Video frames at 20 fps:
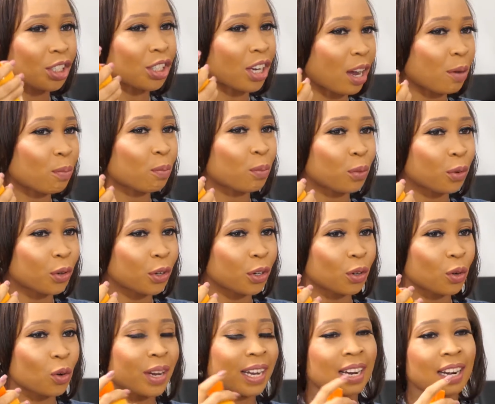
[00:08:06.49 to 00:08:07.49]
shampoo,
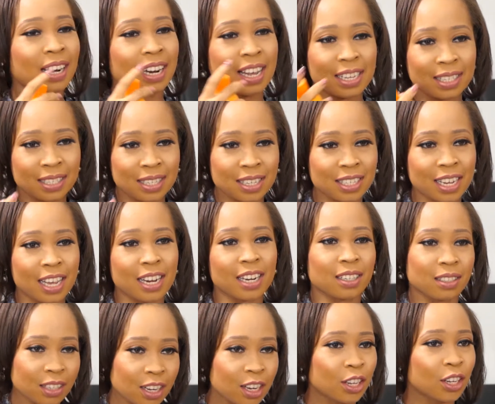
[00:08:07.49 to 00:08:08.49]
it cleanses
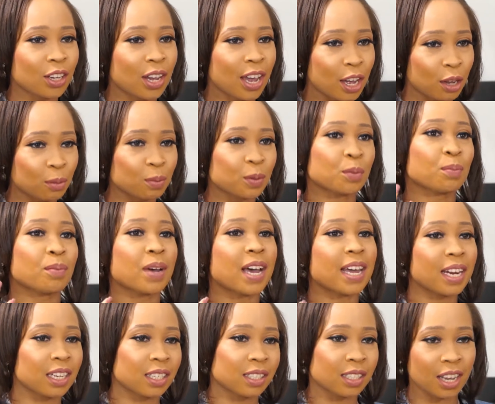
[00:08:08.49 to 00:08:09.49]
and helps
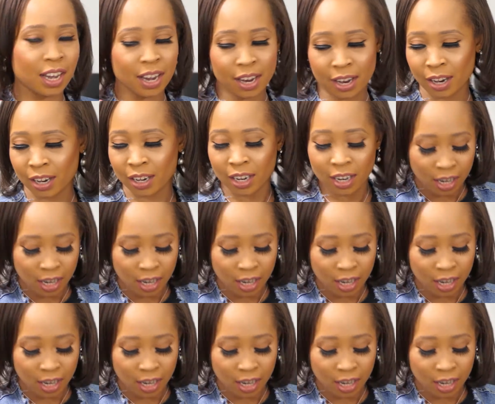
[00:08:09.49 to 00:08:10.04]
manage the hair